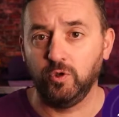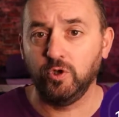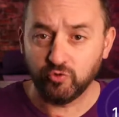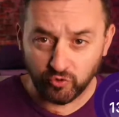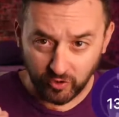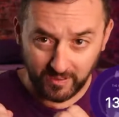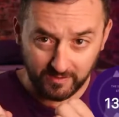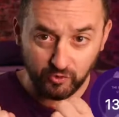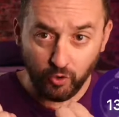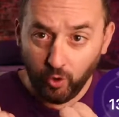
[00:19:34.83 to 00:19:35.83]
trying
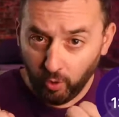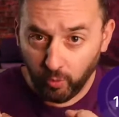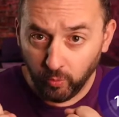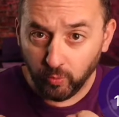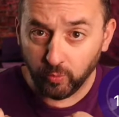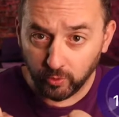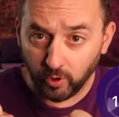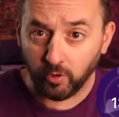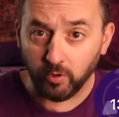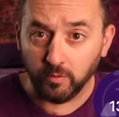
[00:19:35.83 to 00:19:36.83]
to hold
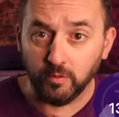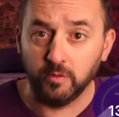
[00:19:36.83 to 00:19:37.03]
on.